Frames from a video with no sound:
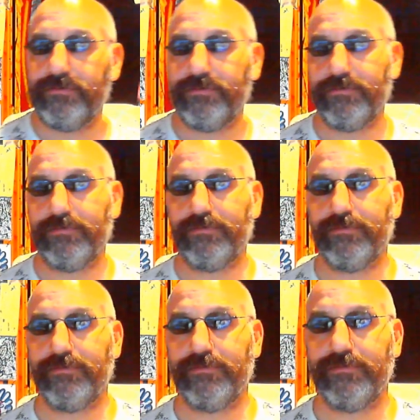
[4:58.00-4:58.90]

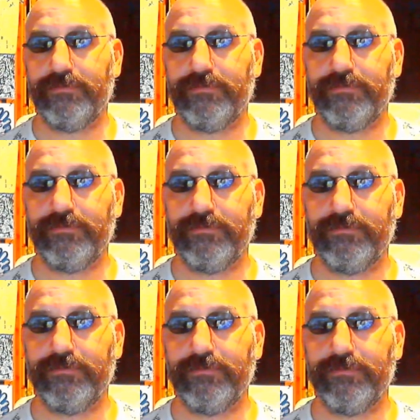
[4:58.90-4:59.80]

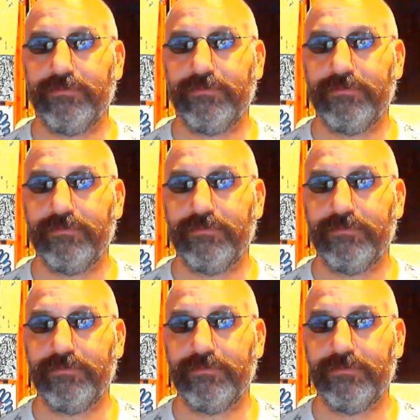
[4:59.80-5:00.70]

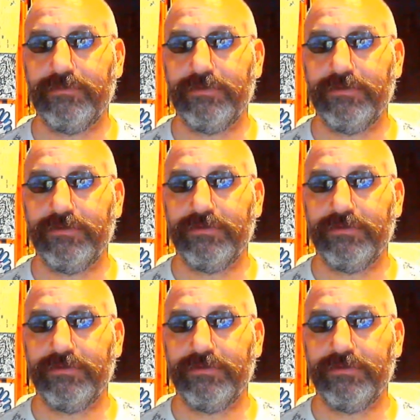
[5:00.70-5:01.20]
Nobody speaks.